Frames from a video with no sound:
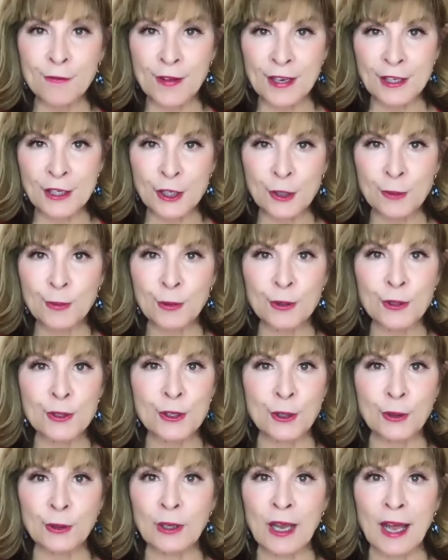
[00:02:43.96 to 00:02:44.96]
vegetables
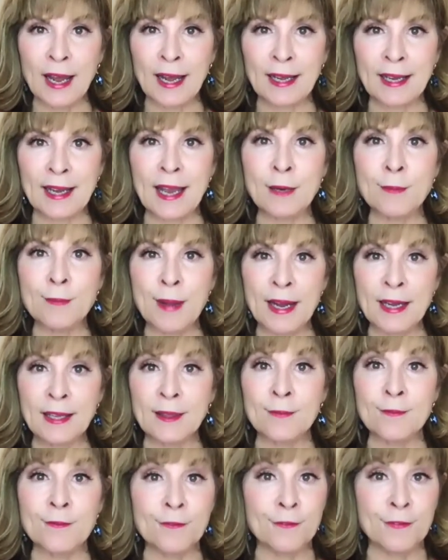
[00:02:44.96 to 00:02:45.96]
you like and make
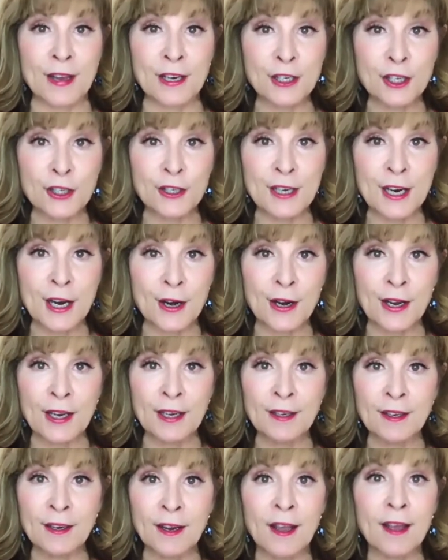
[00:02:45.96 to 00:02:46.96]
them
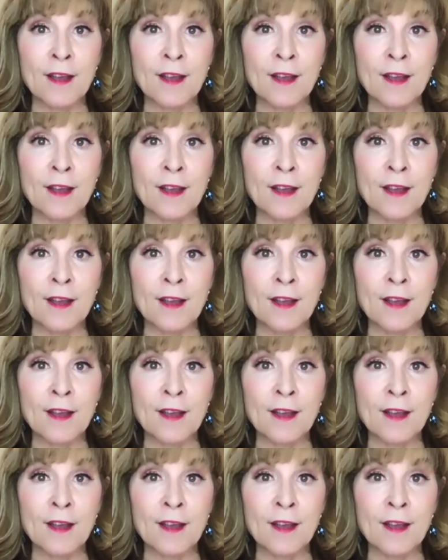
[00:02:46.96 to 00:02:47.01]
vegetarian,